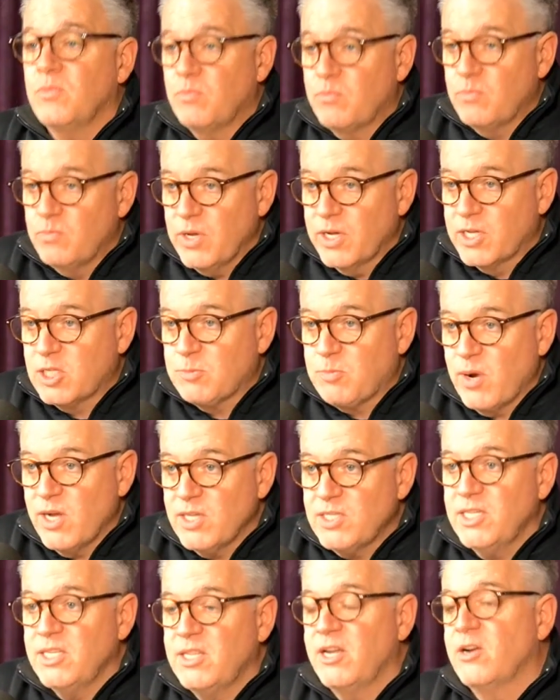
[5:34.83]

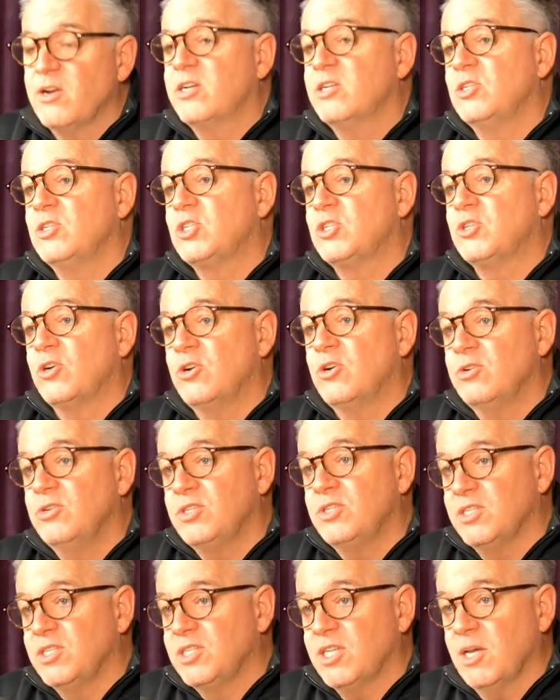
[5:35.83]
expressing their concerns,
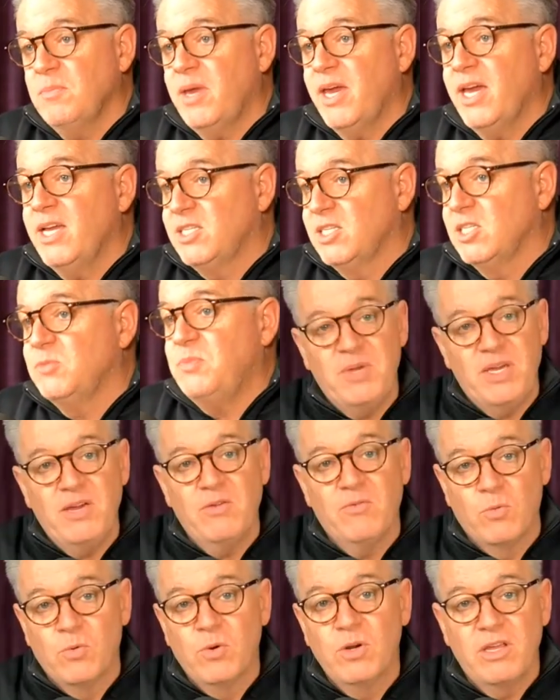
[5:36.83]
in some cases
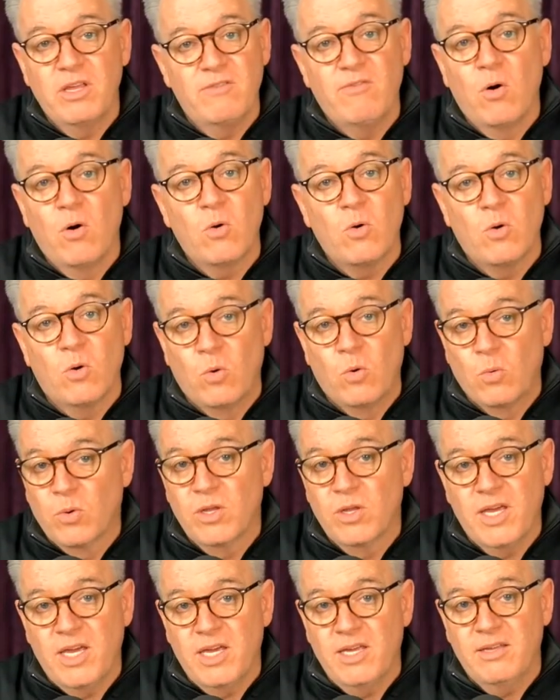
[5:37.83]
being really vocal,
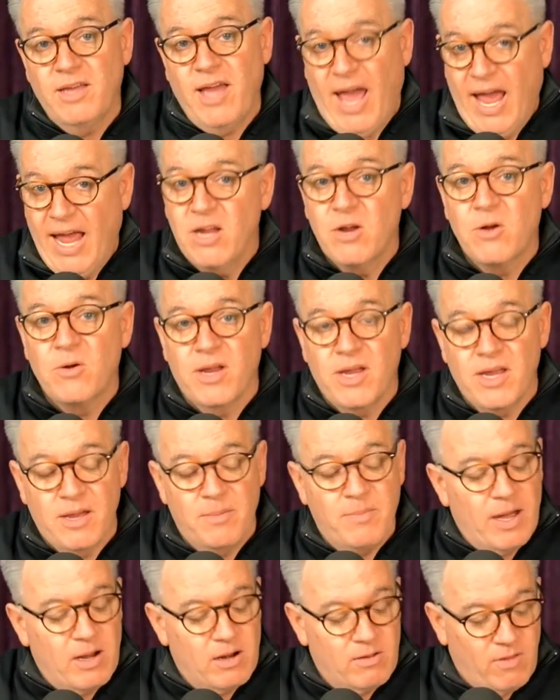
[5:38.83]
really angry
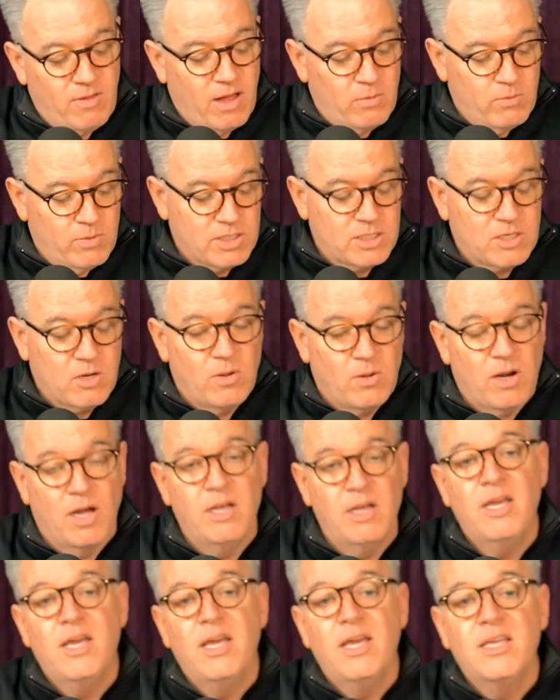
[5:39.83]
about a lot of what's going
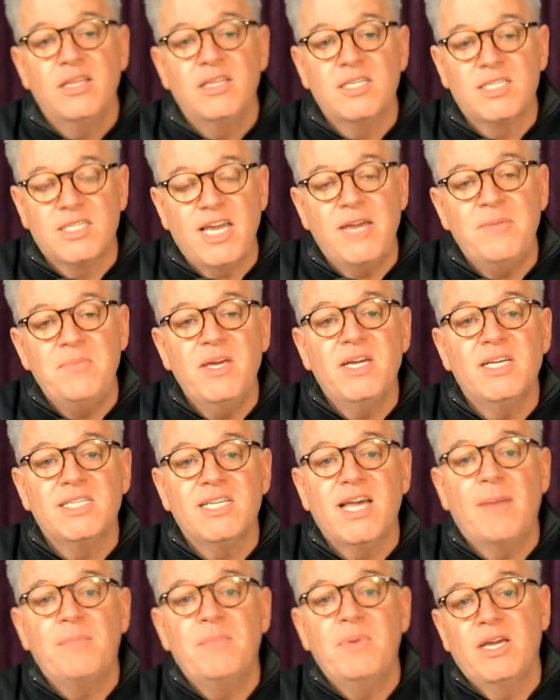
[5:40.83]
on. The same thing is
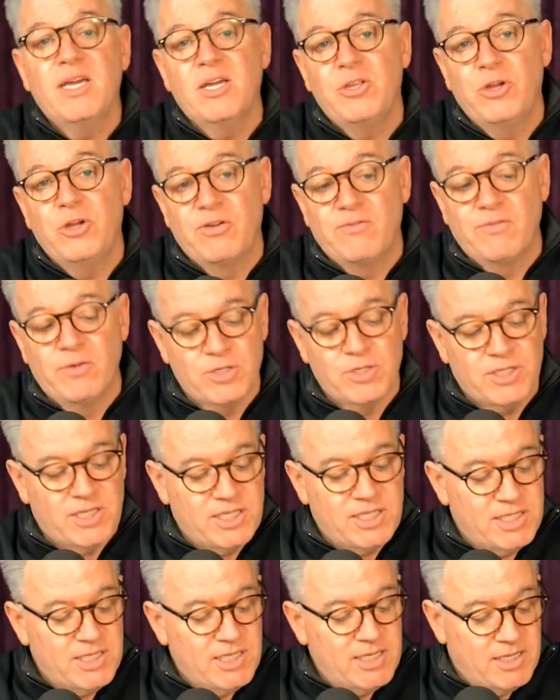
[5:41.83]
happening in University
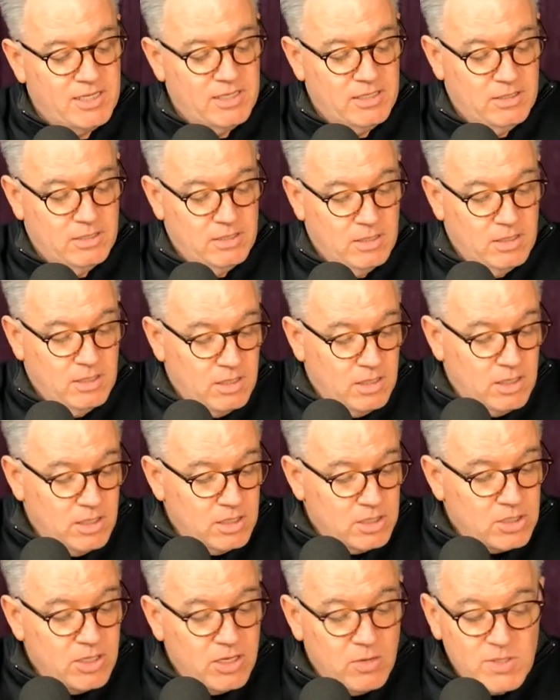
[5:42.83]
City.
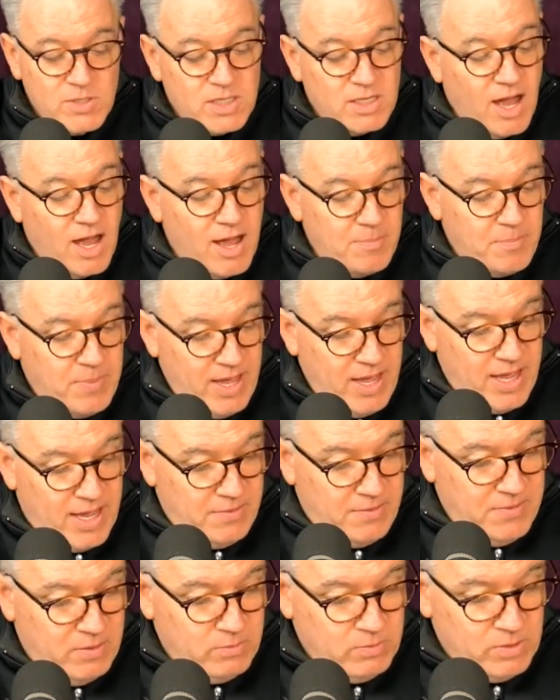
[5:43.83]
So there was an
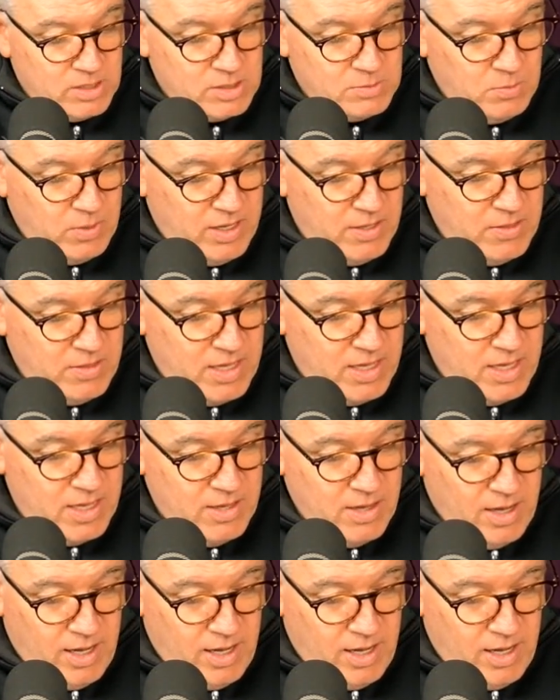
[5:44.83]
op-ed that was in the